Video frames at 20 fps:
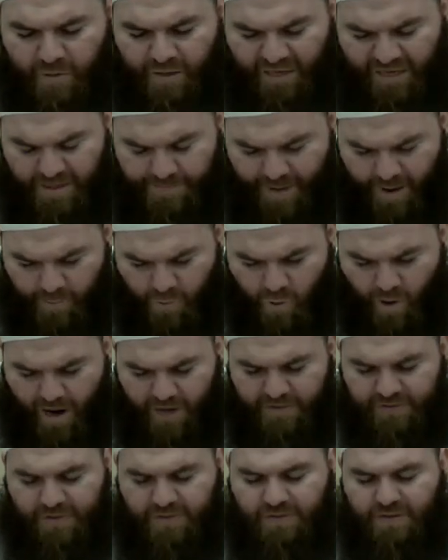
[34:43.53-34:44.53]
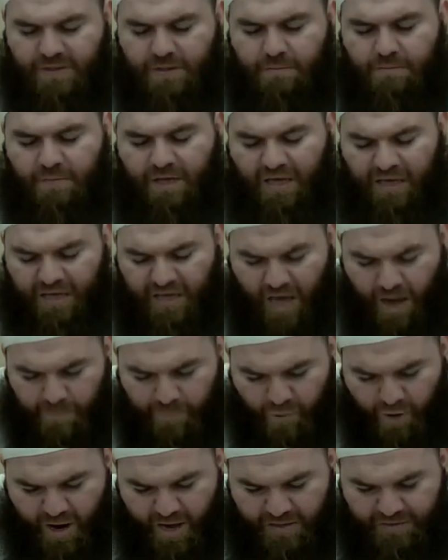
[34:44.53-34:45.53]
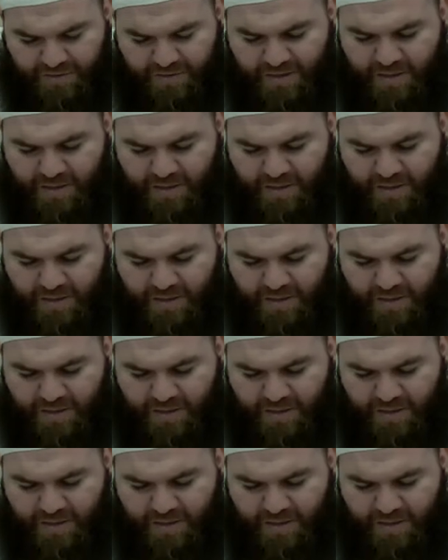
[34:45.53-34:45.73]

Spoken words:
he memorizes it, he comprehends